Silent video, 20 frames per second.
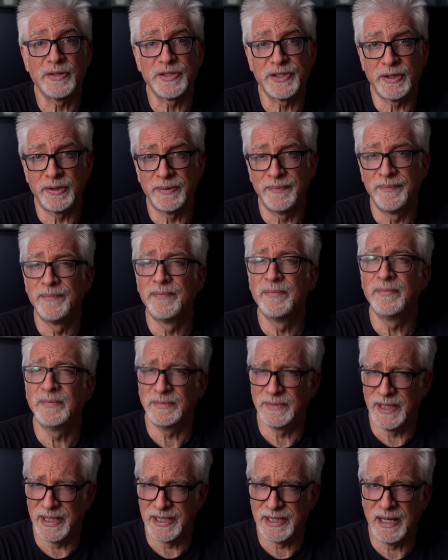So
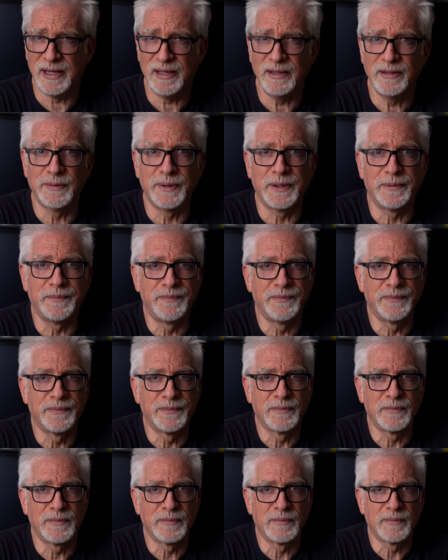let's get into it.
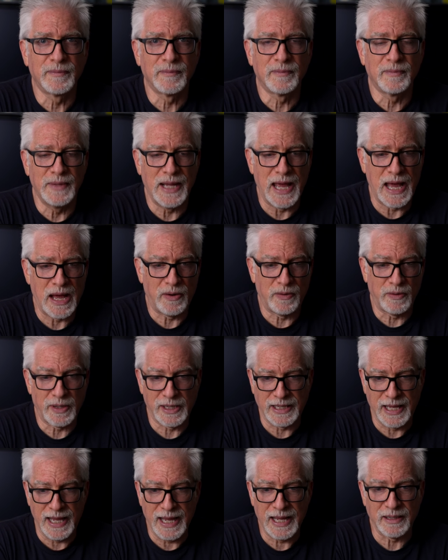Now,
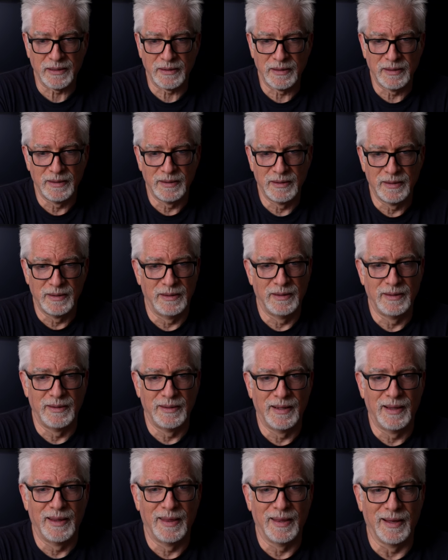
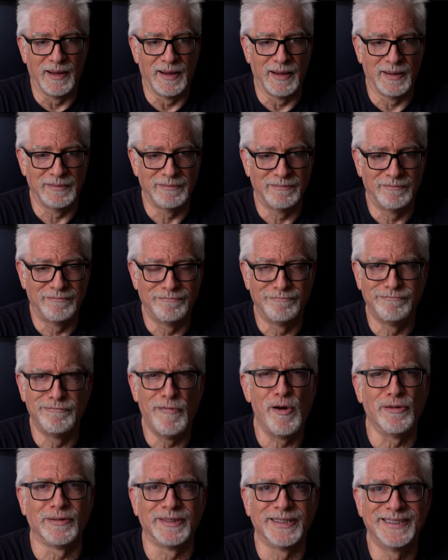I
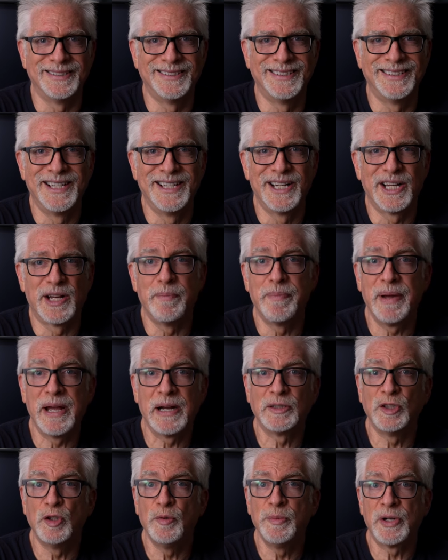won't
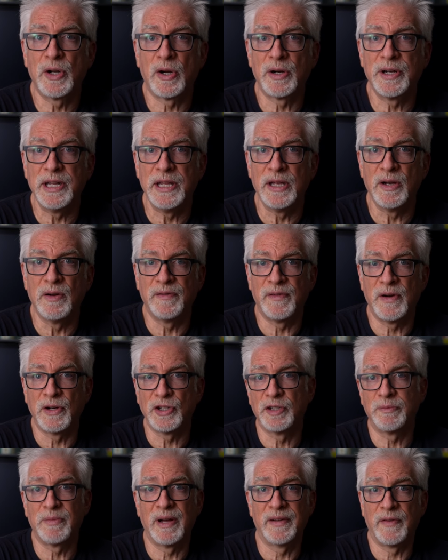compare Luminar Neo
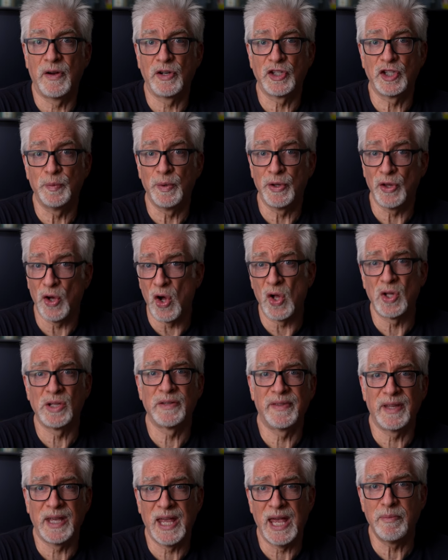function by function with all
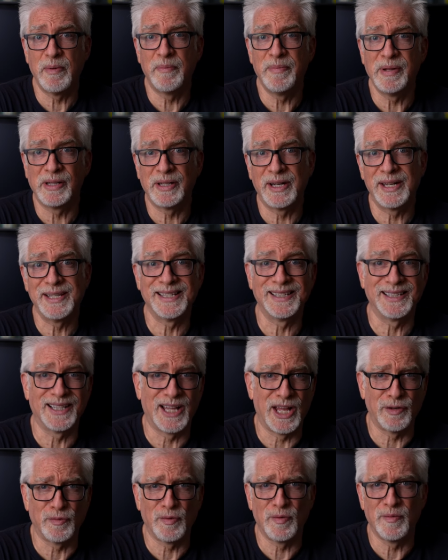of the capabilities in
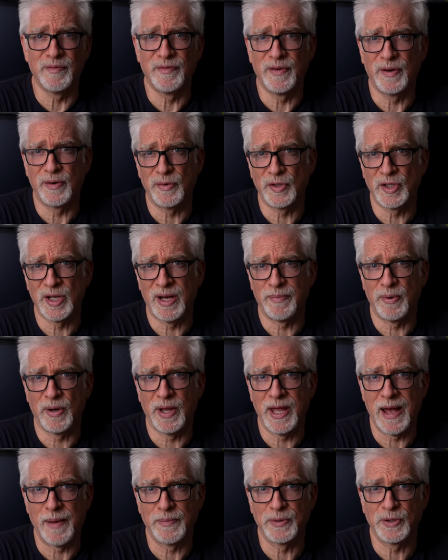Lightroom, Photoshop, or
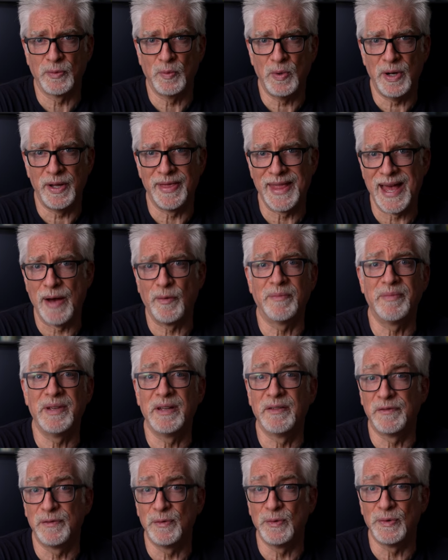Capture One. That would be
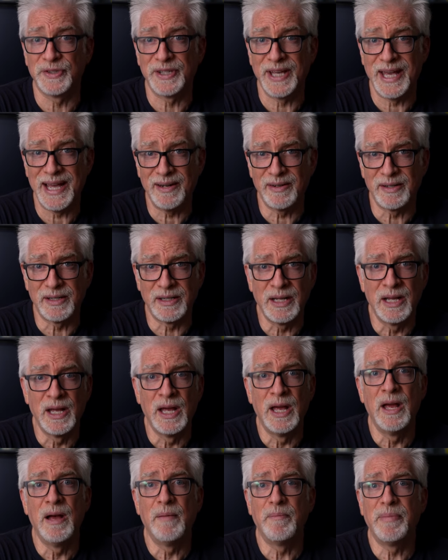a fool's errand,
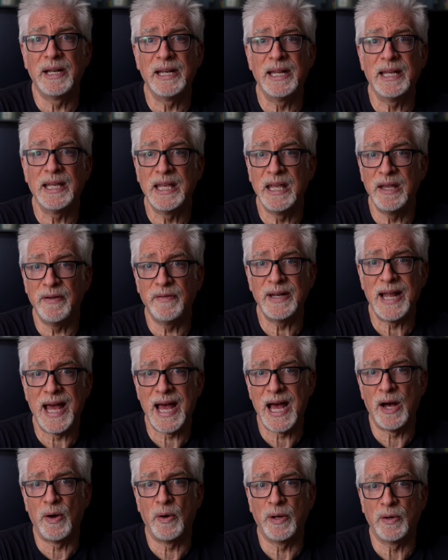but given
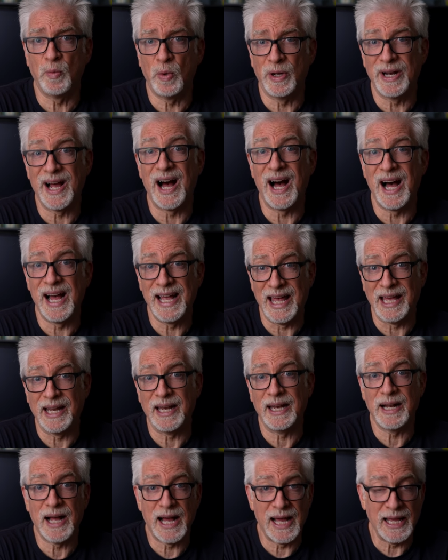how and what I
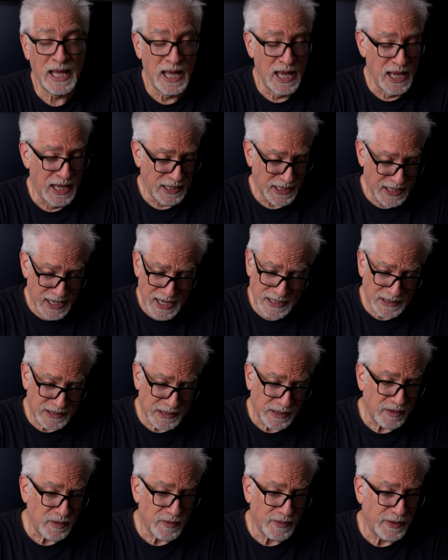edit, I can
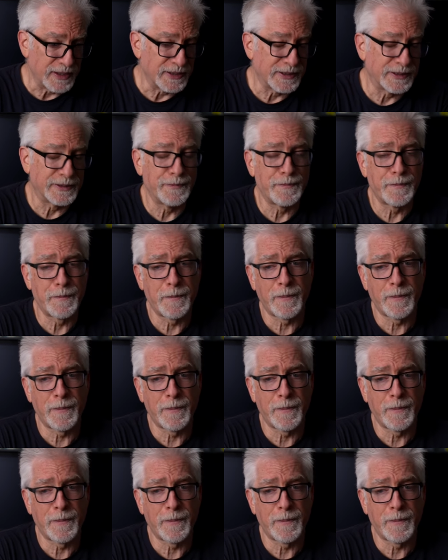tell you this.